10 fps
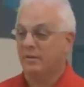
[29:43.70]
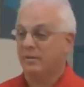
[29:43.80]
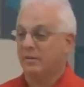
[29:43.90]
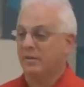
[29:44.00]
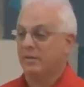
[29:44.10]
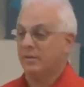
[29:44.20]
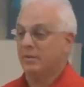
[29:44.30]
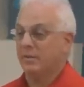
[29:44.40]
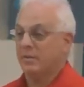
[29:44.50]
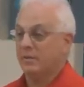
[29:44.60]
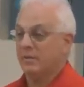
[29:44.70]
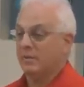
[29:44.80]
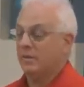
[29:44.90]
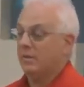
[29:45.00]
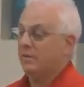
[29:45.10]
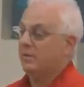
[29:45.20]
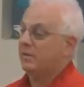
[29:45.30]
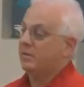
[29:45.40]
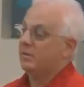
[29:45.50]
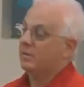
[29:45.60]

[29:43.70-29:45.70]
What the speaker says: (silence)